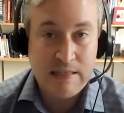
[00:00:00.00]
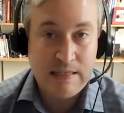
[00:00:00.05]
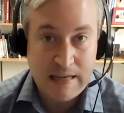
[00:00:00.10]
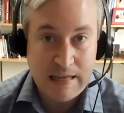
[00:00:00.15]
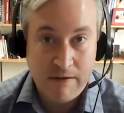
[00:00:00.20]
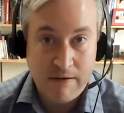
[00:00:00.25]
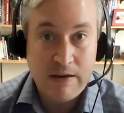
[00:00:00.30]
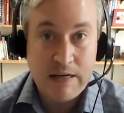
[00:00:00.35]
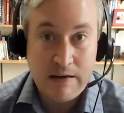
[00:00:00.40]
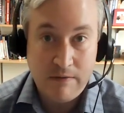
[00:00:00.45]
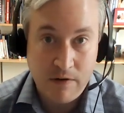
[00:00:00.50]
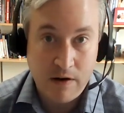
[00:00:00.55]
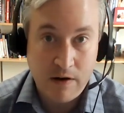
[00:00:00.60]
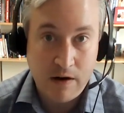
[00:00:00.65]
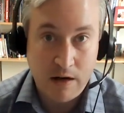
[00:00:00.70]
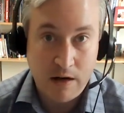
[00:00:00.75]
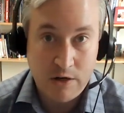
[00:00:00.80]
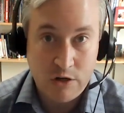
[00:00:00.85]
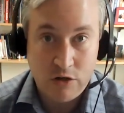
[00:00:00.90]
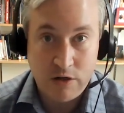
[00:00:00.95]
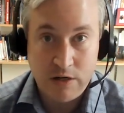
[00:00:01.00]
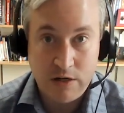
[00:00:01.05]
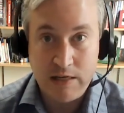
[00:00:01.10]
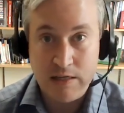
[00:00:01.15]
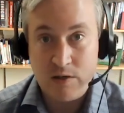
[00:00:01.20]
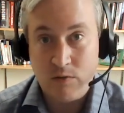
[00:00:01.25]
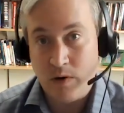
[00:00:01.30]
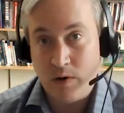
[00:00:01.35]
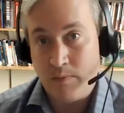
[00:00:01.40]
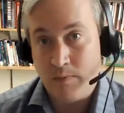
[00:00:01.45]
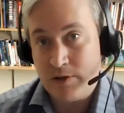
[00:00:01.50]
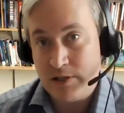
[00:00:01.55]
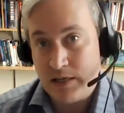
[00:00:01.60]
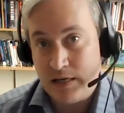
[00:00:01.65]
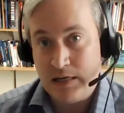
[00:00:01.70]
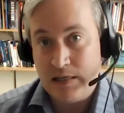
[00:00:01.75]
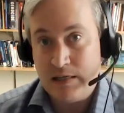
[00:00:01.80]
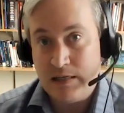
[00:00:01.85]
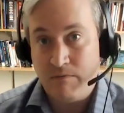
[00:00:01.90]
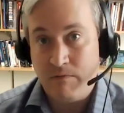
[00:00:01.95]
in 7 different countries
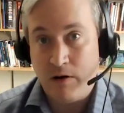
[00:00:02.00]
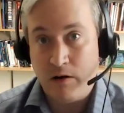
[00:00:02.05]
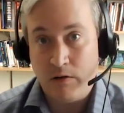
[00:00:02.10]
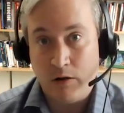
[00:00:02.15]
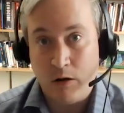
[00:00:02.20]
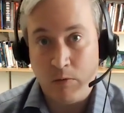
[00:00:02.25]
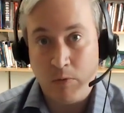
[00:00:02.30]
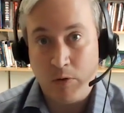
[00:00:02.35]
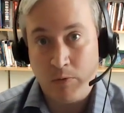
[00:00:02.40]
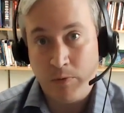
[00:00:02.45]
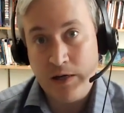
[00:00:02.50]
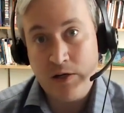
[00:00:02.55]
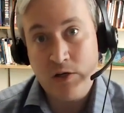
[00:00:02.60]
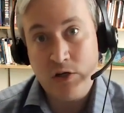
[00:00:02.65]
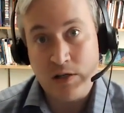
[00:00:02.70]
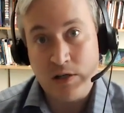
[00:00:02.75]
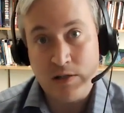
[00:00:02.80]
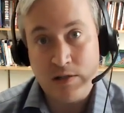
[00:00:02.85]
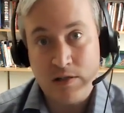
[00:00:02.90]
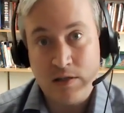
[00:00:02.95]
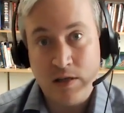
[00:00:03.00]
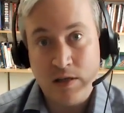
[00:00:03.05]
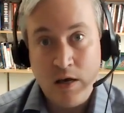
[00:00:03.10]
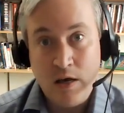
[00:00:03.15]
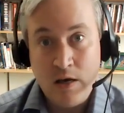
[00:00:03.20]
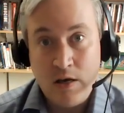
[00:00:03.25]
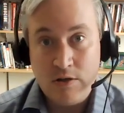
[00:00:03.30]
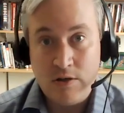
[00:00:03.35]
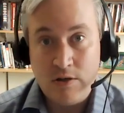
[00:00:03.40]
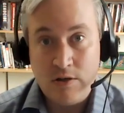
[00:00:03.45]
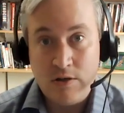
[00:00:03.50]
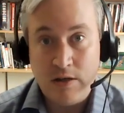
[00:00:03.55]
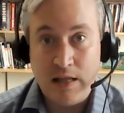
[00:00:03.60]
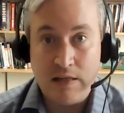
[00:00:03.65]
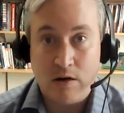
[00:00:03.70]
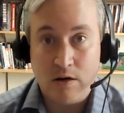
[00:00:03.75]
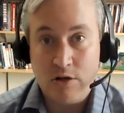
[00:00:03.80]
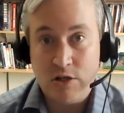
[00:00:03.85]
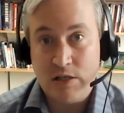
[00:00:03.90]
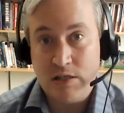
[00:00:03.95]
representing different global regions. So that's
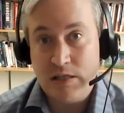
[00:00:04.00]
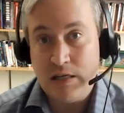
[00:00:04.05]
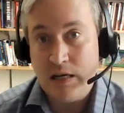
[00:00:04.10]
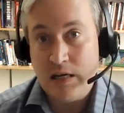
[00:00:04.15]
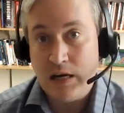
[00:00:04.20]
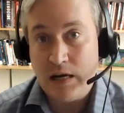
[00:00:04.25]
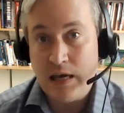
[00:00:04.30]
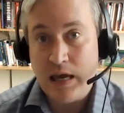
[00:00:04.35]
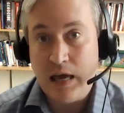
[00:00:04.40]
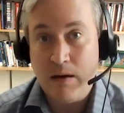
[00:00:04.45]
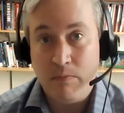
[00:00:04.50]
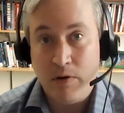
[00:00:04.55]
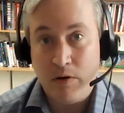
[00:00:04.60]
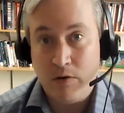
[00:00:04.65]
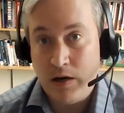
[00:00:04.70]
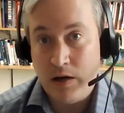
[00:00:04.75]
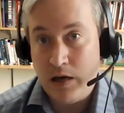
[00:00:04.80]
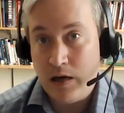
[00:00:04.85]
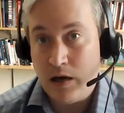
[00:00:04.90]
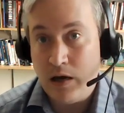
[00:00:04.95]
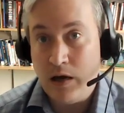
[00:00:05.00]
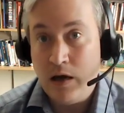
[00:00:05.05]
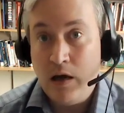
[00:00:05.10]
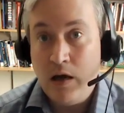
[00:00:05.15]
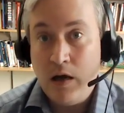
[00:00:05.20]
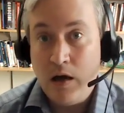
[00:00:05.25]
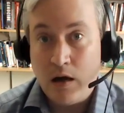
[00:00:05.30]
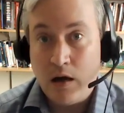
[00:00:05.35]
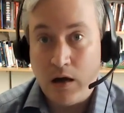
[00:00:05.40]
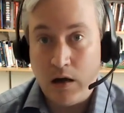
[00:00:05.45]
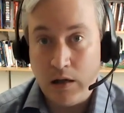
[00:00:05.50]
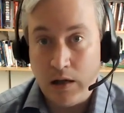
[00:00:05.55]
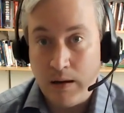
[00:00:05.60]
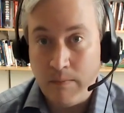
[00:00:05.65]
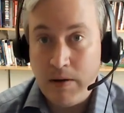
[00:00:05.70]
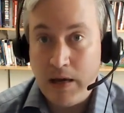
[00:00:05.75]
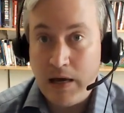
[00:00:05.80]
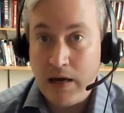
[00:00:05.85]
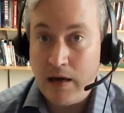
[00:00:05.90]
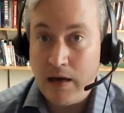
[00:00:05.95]
Argentina, Cambodia,
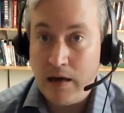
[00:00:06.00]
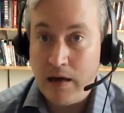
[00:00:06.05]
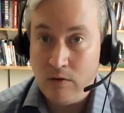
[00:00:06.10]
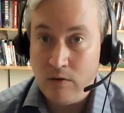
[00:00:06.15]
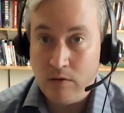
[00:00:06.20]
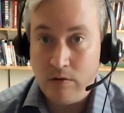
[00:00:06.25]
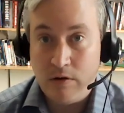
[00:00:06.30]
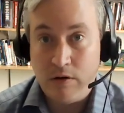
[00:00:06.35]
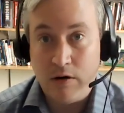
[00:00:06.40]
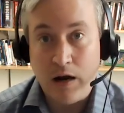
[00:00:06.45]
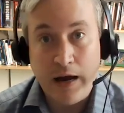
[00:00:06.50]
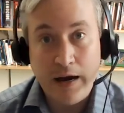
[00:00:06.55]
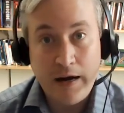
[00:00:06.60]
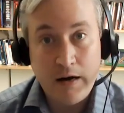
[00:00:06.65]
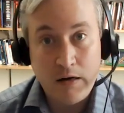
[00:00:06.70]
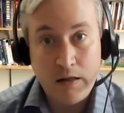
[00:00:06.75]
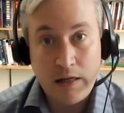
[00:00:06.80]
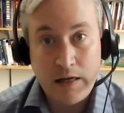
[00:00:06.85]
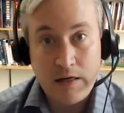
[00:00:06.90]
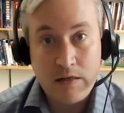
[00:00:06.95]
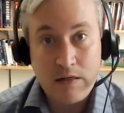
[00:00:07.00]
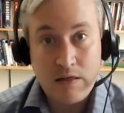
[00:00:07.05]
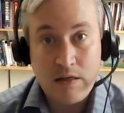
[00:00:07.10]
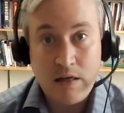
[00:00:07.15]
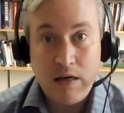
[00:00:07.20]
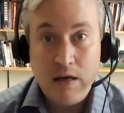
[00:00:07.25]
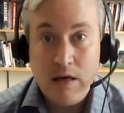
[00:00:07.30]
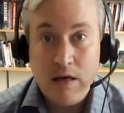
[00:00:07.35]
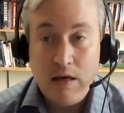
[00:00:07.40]
Colombia, Northern Ireland,